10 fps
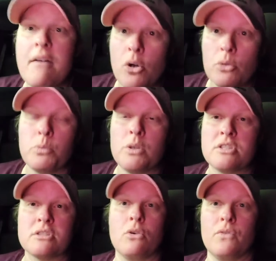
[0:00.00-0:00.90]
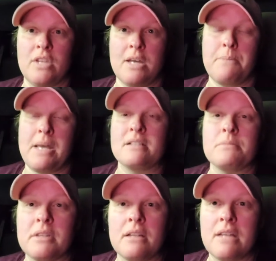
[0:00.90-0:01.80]
an old wood stove in the
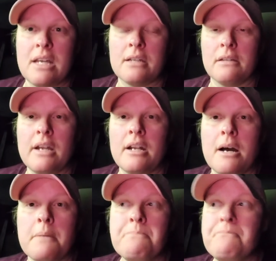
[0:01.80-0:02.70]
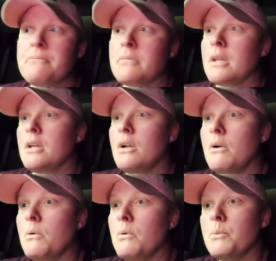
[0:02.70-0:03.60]
basement that they can light up. You
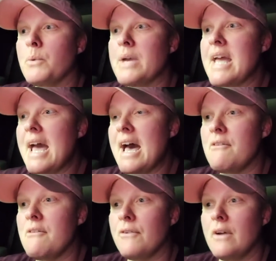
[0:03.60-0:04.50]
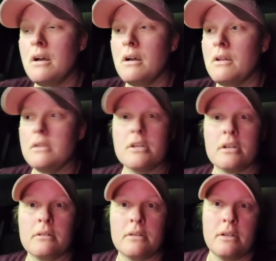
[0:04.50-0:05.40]
know, we have the,
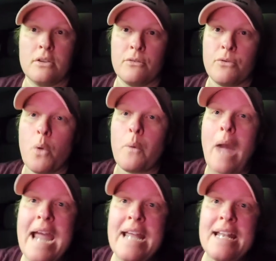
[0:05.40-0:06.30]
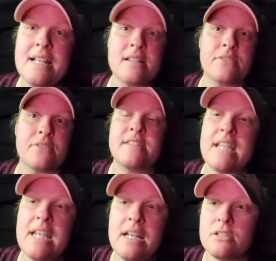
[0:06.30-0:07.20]
the, the varieties of
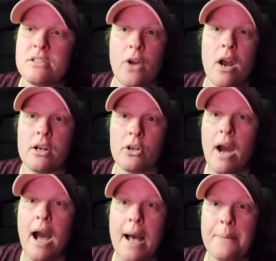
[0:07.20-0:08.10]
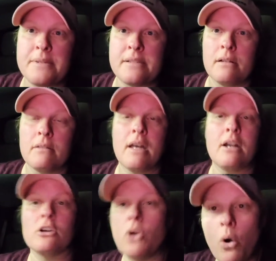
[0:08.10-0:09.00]
seeds for our crops that
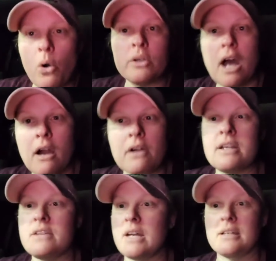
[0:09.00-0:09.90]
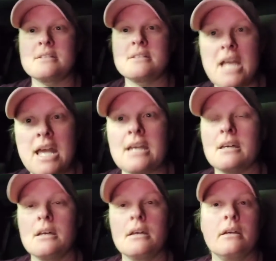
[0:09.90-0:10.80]
are cold hardy that can take
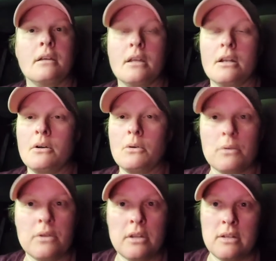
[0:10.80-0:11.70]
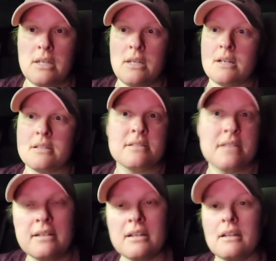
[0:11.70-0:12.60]
you know the, the
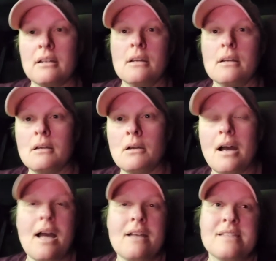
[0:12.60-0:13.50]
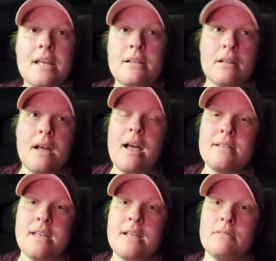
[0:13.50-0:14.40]
extended I say I
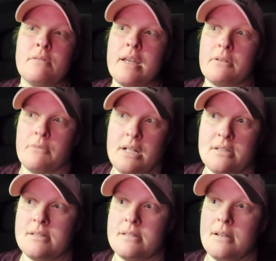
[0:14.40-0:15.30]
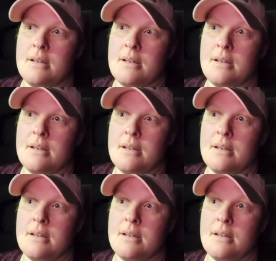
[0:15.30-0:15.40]
say like it's